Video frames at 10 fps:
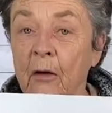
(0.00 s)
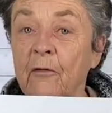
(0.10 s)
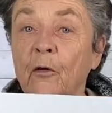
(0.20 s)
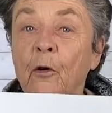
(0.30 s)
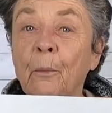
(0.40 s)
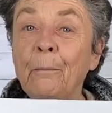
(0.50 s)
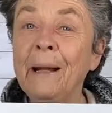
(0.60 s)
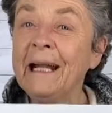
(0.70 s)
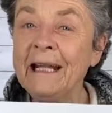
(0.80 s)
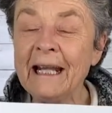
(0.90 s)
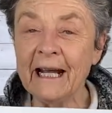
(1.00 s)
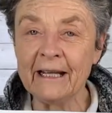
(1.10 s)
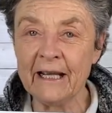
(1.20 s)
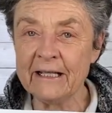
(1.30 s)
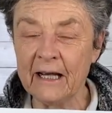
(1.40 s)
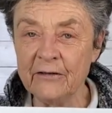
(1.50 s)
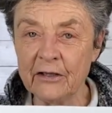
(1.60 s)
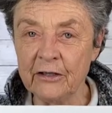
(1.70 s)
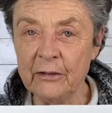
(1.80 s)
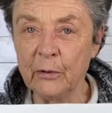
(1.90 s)
For many decades, I've
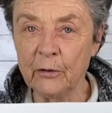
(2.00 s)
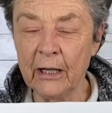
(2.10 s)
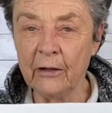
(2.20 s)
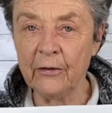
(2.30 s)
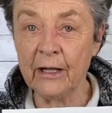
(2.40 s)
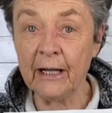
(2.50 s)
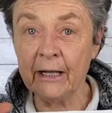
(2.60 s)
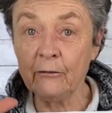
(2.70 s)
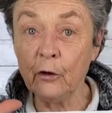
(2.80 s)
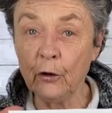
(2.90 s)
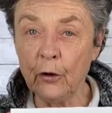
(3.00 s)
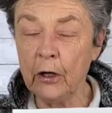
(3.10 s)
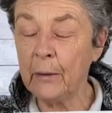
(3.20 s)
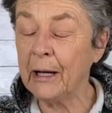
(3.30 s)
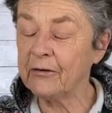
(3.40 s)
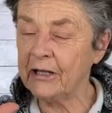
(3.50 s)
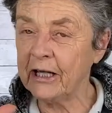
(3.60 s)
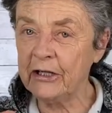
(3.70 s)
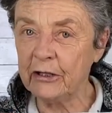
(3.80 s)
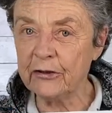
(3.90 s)
studied bone health, and I learned about
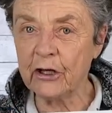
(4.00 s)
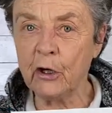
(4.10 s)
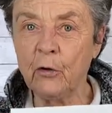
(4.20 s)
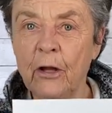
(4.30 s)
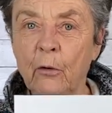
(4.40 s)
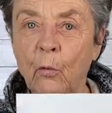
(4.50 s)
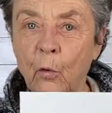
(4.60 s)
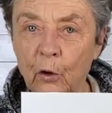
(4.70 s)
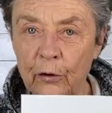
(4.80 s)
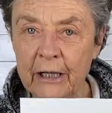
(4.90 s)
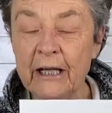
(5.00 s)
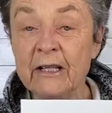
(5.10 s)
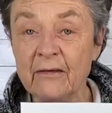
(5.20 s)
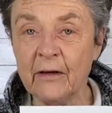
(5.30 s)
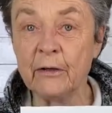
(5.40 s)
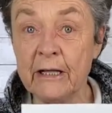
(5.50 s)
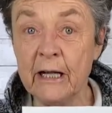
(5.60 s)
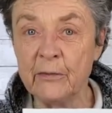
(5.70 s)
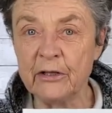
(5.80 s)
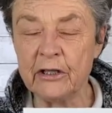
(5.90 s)
10 years ago that worry is very
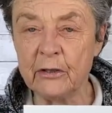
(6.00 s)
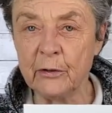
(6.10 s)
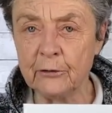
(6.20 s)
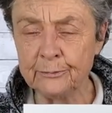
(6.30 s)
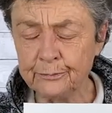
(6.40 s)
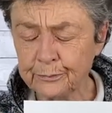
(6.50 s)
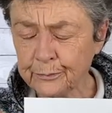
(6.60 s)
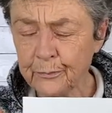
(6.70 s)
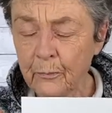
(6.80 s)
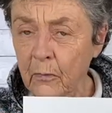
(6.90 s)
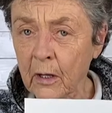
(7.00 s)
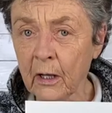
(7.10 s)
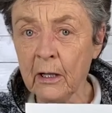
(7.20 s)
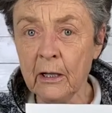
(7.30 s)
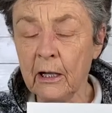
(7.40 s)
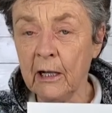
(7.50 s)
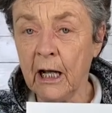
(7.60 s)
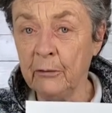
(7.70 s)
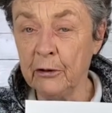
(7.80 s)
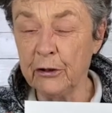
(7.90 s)
damaging to bone.
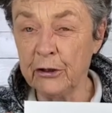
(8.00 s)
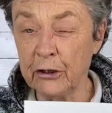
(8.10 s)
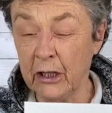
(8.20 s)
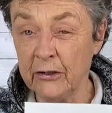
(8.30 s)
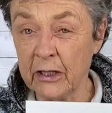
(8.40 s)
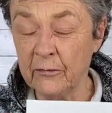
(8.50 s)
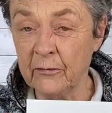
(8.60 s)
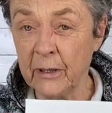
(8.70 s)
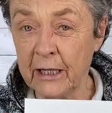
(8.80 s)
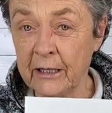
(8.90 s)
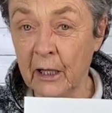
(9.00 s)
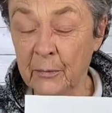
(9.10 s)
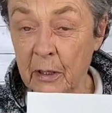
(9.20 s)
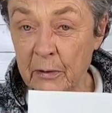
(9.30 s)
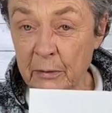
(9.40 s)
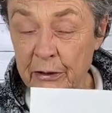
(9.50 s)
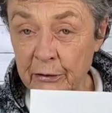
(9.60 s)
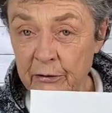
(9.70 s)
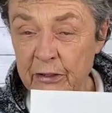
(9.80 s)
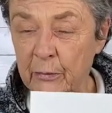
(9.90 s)
I'm going to, in some of my upcoming
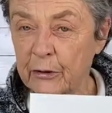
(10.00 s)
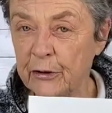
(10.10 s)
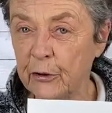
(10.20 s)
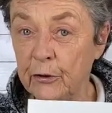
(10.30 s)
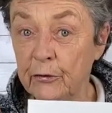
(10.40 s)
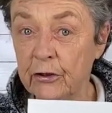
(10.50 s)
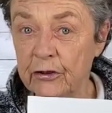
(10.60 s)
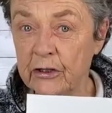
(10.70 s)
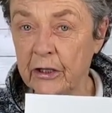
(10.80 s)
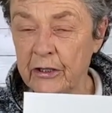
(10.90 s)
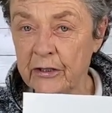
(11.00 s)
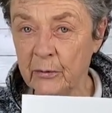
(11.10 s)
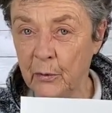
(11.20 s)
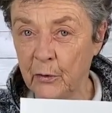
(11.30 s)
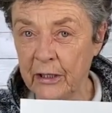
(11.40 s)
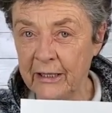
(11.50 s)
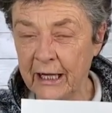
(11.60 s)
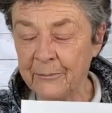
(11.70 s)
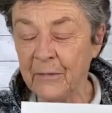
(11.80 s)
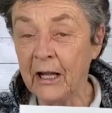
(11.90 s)
materials, I'm going to show you the studies supporting
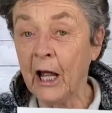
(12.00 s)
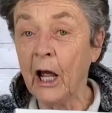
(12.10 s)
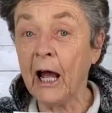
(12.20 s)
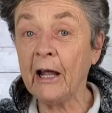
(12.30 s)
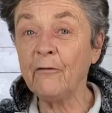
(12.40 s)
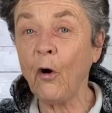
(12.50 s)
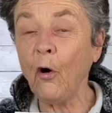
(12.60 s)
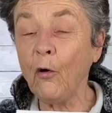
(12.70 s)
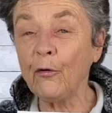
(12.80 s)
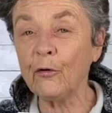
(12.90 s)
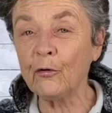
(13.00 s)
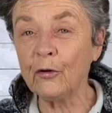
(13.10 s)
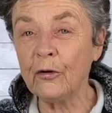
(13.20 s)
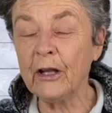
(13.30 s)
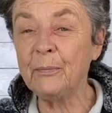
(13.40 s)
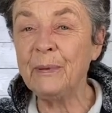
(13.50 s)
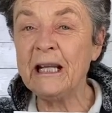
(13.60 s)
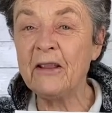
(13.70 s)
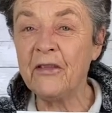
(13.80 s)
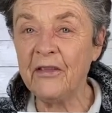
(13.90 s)
that. I've also learned that
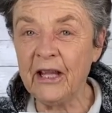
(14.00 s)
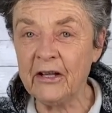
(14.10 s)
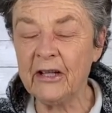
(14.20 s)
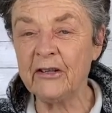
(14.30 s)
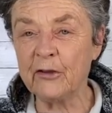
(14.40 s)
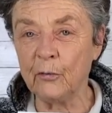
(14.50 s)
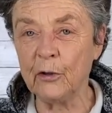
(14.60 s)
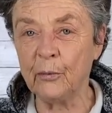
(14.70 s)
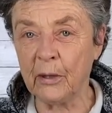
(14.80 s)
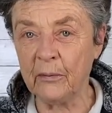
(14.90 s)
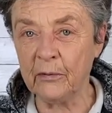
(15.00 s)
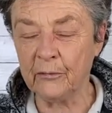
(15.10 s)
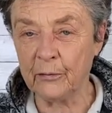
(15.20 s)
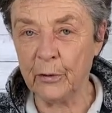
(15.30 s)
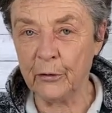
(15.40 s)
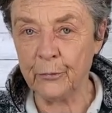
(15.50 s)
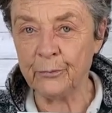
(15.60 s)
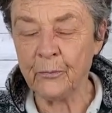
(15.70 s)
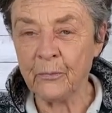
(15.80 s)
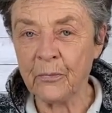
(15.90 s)
being thin is a real problem for
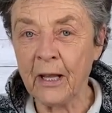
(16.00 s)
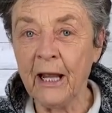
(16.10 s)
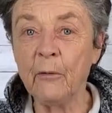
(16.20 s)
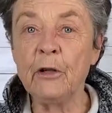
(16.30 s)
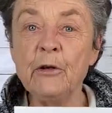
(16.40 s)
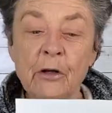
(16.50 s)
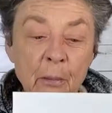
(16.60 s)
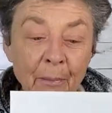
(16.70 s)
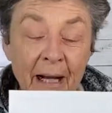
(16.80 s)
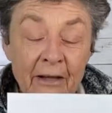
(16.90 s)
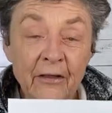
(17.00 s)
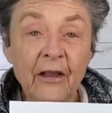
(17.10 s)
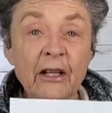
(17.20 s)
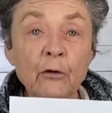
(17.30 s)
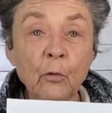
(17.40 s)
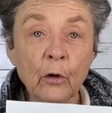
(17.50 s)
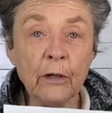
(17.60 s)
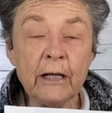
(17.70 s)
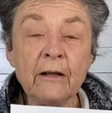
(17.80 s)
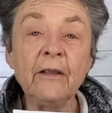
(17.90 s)
bone. When you combine thin and
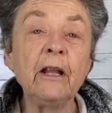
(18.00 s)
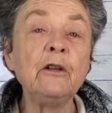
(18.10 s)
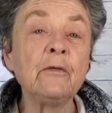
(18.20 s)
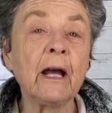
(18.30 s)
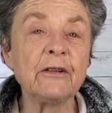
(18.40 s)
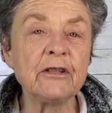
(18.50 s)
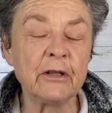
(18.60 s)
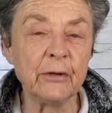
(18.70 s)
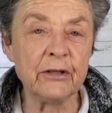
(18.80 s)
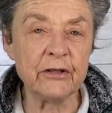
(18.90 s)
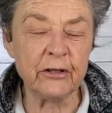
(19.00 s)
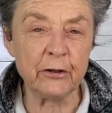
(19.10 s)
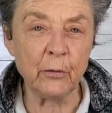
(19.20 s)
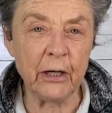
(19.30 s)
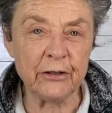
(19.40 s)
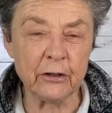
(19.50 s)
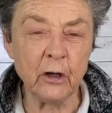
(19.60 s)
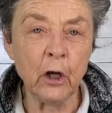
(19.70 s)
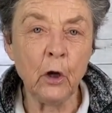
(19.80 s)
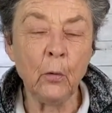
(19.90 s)
worried, then you've got a serious
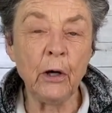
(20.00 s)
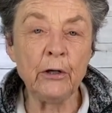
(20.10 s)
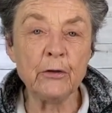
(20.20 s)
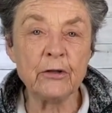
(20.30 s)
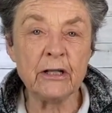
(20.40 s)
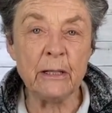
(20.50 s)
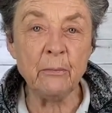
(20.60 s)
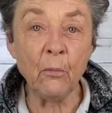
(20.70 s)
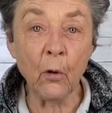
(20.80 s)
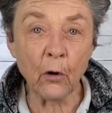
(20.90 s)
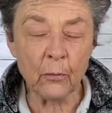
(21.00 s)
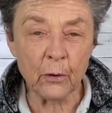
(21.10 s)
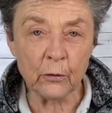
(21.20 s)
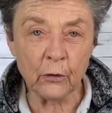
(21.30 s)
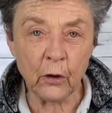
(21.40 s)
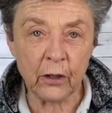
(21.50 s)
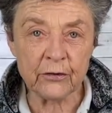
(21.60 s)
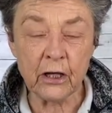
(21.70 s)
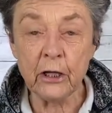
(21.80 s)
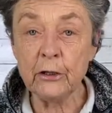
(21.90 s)
situation where you see more bone
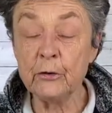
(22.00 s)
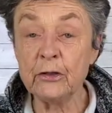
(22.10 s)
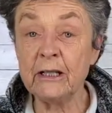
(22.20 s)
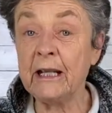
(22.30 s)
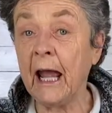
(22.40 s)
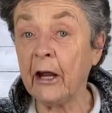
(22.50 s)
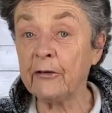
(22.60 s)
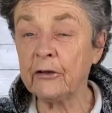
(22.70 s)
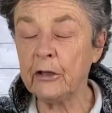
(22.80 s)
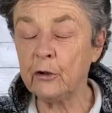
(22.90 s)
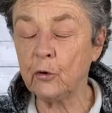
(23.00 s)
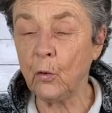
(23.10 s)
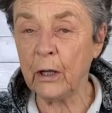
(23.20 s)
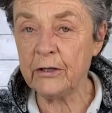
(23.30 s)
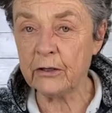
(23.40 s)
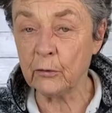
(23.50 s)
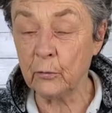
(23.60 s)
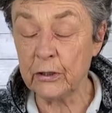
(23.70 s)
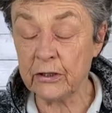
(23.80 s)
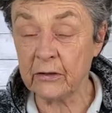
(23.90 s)
loss, you see actually twice the
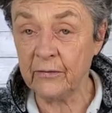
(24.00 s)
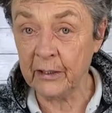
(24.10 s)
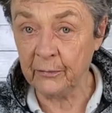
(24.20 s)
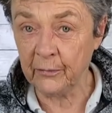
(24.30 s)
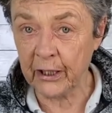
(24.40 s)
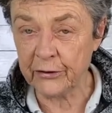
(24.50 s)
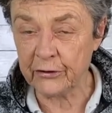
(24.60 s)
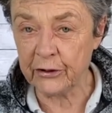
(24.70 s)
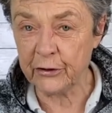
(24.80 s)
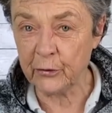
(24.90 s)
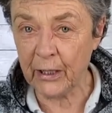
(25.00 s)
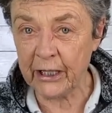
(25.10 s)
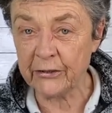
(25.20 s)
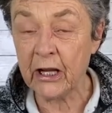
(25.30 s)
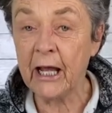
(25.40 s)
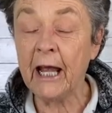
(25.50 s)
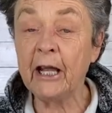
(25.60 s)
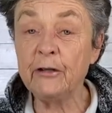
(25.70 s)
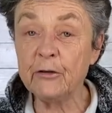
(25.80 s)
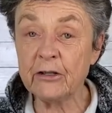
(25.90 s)
risk of hip fractures as you age,
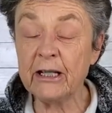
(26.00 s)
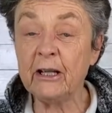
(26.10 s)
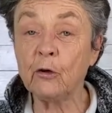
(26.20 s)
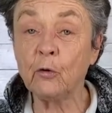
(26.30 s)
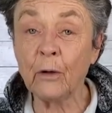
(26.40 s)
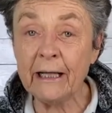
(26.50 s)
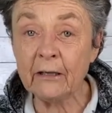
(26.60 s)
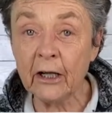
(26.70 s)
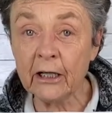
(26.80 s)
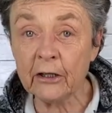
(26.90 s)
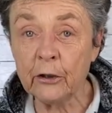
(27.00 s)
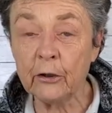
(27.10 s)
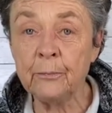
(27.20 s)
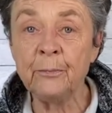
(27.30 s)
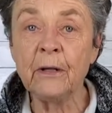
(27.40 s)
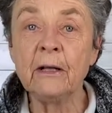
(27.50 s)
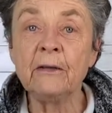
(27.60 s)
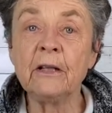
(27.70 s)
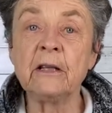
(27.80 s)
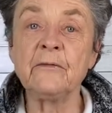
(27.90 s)
and you see a great likelihood
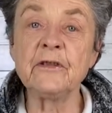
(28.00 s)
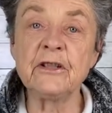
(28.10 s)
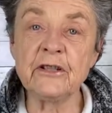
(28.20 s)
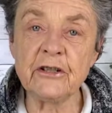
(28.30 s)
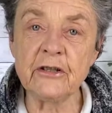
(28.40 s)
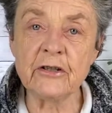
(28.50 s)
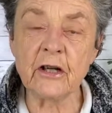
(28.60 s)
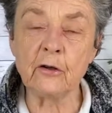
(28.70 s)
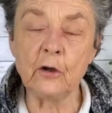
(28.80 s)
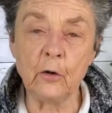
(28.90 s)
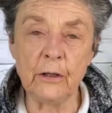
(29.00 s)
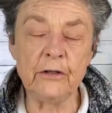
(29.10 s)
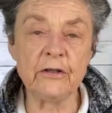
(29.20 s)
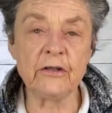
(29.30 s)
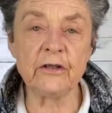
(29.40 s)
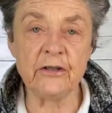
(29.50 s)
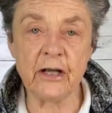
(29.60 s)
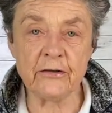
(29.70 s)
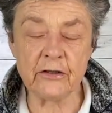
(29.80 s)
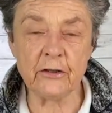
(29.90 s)
that the physicians are going to
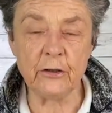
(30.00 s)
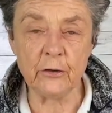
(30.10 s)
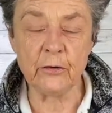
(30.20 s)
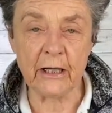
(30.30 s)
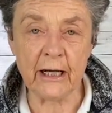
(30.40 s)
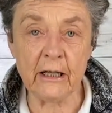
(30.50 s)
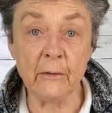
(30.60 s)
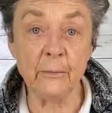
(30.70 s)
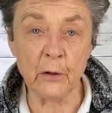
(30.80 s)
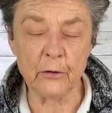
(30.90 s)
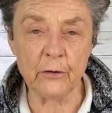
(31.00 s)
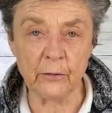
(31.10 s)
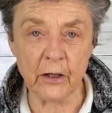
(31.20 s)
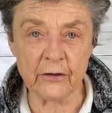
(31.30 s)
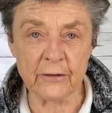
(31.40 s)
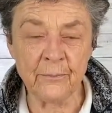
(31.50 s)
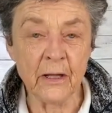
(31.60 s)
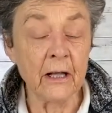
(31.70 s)
suggest that you take bone drugs.